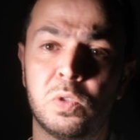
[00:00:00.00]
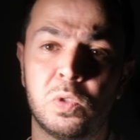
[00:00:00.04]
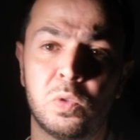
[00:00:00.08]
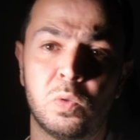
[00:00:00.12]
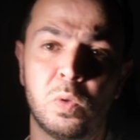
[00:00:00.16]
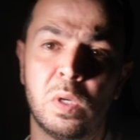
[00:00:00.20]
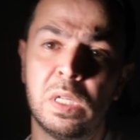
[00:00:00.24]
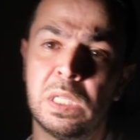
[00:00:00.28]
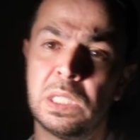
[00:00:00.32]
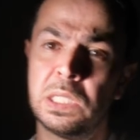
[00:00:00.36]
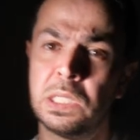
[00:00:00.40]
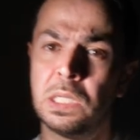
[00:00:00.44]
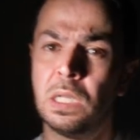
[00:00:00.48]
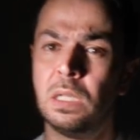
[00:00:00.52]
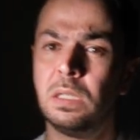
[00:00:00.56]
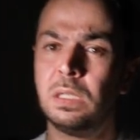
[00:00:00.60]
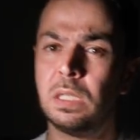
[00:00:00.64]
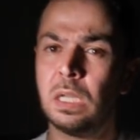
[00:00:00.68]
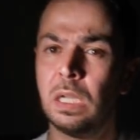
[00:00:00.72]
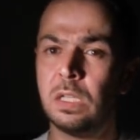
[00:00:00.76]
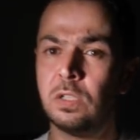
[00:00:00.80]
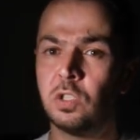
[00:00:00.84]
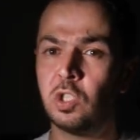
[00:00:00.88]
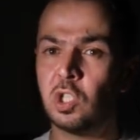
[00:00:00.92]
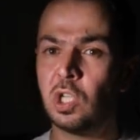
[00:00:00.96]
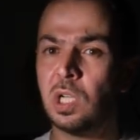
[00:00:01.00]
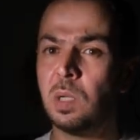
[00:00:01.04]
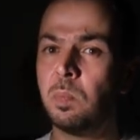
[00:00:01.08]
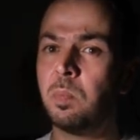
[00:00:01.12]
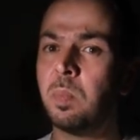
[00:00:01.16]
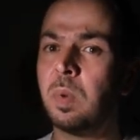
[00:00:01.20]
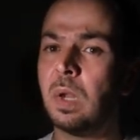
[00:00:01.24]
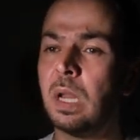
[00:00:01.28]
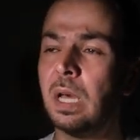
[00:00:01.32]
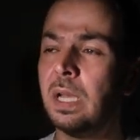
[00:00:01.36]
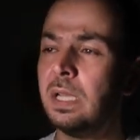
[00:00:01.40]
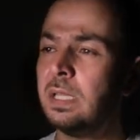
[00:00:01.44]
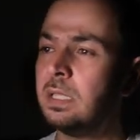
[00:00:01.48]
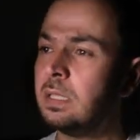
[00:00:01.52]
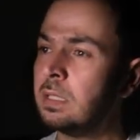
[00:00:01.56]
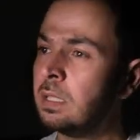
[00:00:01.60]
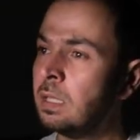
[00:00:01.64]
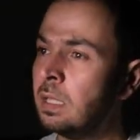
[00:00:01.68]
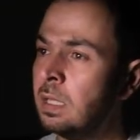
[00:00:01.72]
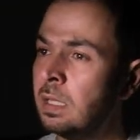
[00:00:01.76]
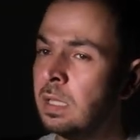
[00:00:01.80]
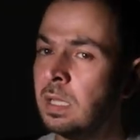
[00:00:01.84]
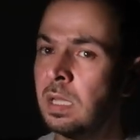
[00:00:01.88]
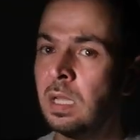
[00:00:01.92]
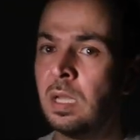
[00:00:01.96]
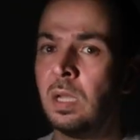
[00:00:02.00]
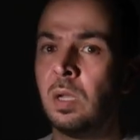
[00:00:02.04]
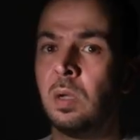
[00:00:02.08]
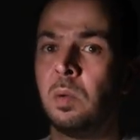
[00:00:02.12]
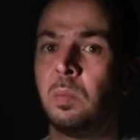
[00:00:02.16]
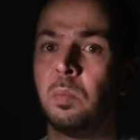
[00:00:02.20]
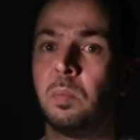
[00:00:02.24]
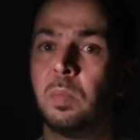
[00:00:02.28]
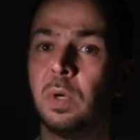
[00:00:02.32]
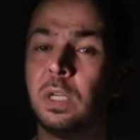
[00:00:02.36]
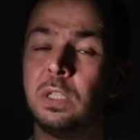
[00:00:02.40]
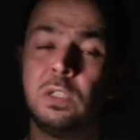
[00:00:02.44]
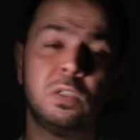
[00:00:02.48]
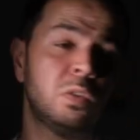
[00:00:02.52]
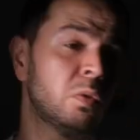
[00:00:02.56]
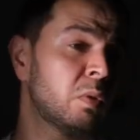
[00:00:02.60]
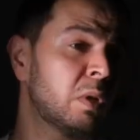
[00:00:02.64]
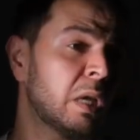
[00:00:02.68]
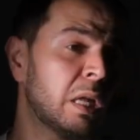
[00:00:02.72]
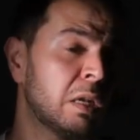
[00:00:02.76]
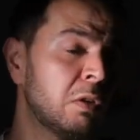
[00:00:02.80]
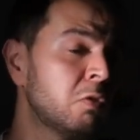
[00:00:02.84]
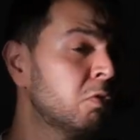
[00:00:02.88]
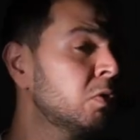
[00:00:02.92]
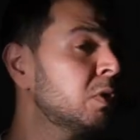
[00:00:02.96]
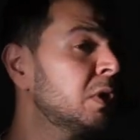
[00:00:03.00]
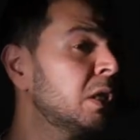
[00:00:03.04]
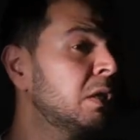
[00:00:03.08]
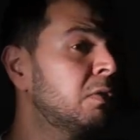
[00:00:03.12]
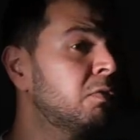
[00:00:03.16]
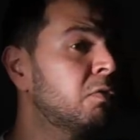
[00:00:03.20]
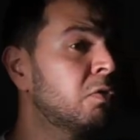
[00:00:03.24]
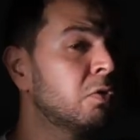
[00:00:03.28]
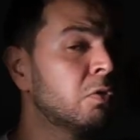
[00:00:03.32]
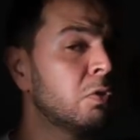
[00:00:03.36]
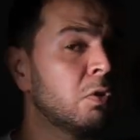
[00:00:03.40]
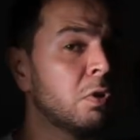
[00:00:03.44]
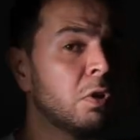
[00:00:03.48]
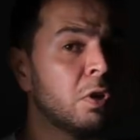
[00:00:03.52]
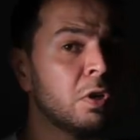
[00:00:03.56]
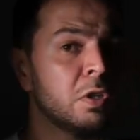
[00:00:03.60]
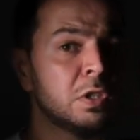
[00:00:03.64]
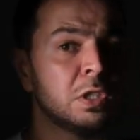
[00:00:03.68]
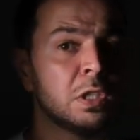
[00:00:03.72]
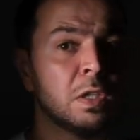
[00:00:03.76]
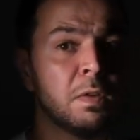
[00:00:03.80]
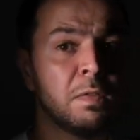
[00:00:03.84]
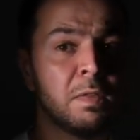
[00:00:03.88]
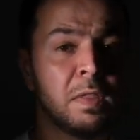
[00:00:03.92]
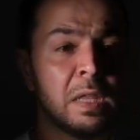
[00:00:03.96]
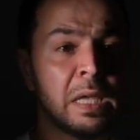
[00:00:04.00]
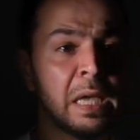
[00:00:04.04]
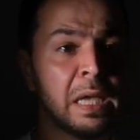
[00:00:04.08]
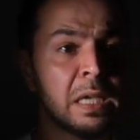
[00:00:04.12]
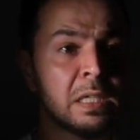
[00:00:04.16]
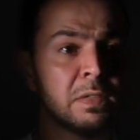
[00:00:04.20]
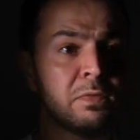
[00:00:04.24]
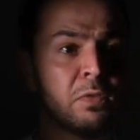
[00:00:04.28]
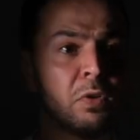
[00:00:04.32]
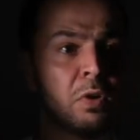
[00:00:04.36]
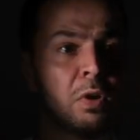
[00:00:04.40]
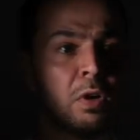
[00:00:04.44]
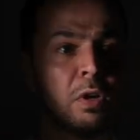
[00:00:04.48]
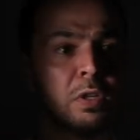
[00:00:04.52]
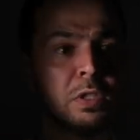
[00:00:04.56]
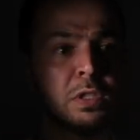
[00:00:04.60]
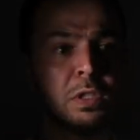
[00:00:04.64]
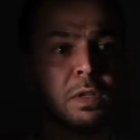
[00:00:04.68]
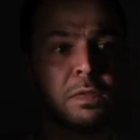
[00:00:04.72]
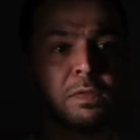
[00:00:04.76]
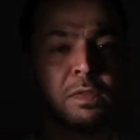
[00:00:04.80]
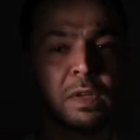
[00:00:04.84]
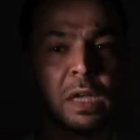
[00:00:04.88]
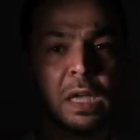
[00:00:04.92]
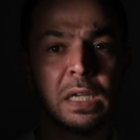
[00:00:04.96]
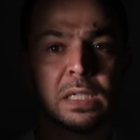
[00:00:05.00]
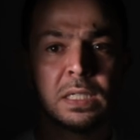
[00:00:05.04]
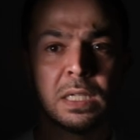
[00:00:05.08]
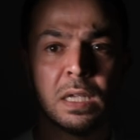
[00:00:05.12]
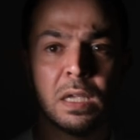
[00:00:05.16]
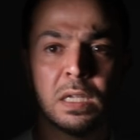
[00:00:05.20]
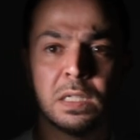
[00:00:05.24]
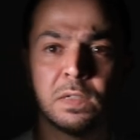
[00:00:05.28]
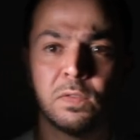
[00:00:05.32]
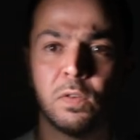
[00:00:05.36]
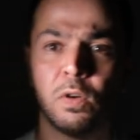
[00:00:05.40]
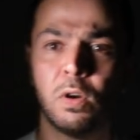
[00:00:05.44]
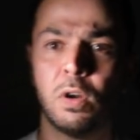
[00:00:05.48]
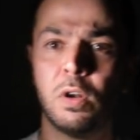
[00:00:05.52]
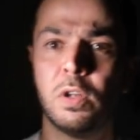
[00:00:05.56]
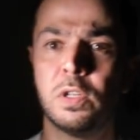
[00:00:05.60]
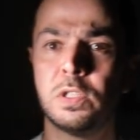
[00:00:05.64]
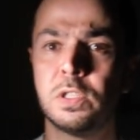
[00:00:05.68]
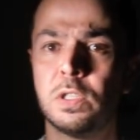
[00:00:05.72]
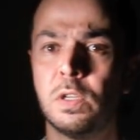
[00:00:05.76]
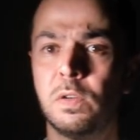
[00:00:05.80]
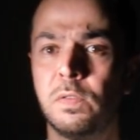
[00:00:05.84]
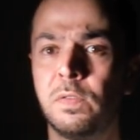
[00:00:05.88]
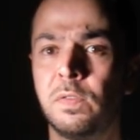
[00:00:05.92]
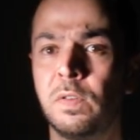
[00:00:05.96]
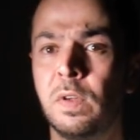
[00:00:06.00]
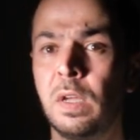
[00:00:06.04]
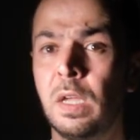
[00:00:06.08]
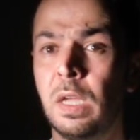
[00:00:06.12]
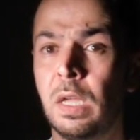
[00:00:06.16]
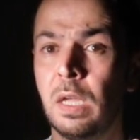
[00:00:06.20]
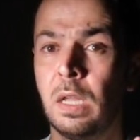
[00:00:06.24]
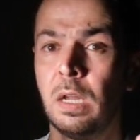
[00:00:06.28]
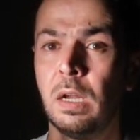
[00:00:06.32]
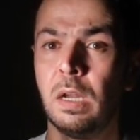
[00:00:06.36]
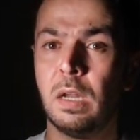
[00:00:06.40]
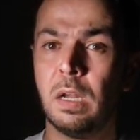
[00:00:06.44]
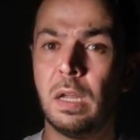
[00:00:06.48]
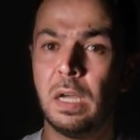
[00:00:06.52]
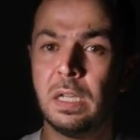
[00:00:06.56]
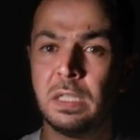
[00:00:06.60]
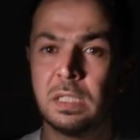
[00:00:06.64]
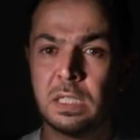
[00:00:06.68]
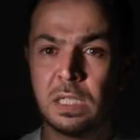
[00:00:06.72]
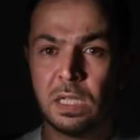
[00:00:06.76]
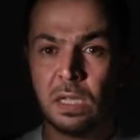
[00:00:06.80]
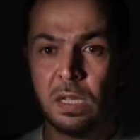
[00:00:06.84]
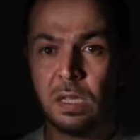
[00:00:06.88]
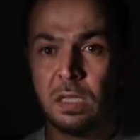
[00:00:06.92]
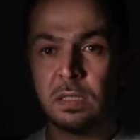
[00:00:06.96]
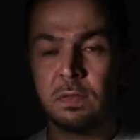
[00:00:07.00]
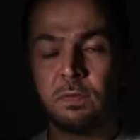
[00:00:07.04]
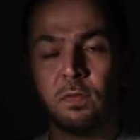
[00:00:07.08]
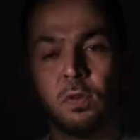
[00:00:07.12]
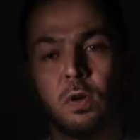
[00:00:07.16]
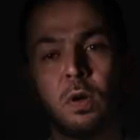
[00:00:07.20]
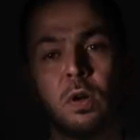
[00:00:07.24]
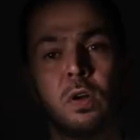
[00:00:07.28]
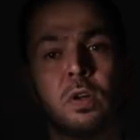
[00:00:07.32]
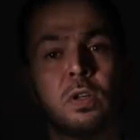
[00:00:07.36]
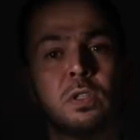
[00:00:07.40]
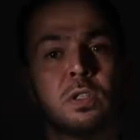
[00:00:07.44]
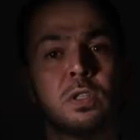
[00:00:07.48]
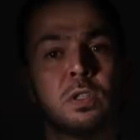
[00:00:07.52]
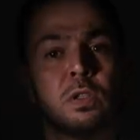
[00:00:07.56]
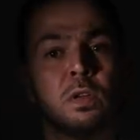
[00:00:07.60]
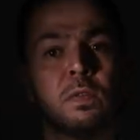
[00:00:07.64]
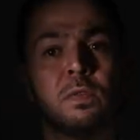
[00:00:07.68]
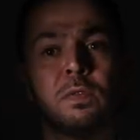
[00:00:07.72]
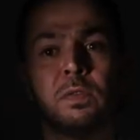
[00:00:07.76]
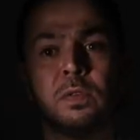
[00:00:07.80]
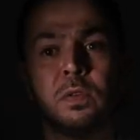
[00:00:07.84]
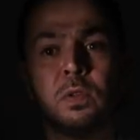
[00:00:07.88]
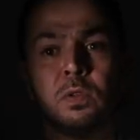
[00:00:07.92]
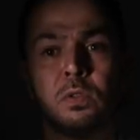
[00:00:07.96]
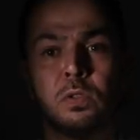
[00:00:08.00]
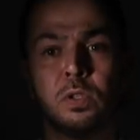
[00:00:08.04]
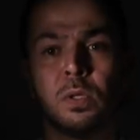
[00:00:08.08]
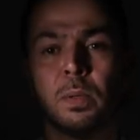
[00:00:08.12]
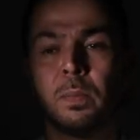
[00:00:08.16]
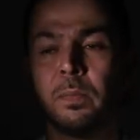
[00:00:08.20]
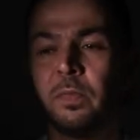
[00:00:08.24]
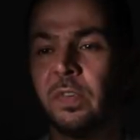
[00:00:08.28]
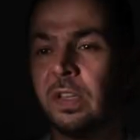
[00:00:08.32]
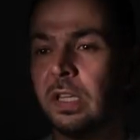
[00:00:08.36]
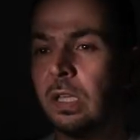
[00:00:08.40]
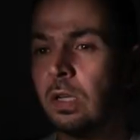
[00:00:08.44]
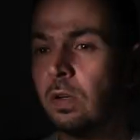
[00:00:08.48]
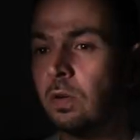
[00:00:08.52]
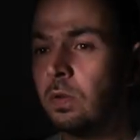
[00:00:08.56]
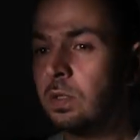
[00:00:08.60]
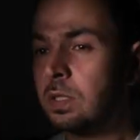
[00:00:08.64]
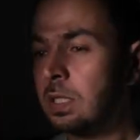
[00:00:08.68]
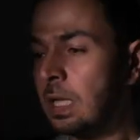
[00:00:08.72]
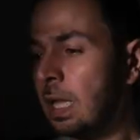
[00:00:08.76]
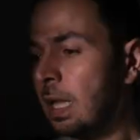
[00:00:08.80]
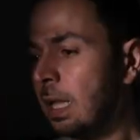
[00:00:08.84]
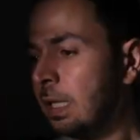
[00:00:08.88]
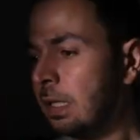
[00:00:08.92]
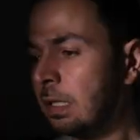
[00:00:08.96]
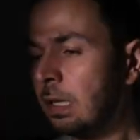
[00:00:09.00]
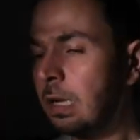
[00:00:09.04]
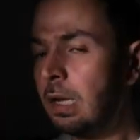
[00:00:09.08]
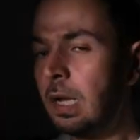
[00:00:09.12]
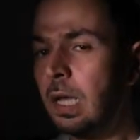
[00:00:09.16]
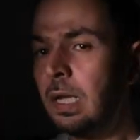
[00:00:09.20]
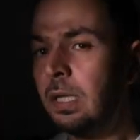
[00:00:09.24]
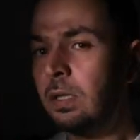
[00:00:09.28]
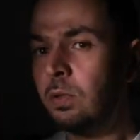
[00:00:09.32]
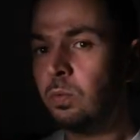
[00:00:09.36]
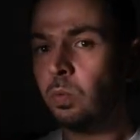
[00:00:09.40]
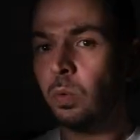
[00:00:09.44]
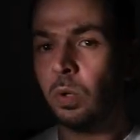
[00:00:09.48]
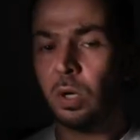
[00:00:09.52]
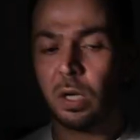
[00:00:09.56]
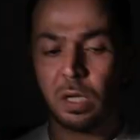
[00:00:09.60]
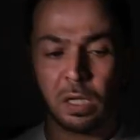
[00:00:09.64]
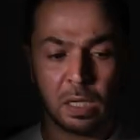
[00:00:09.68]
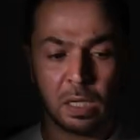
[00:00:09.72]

So it's not a cheap light, but you can use it for lots of things, for lots of cases, for lots of light scenes, for lots of YouTube videos and client work.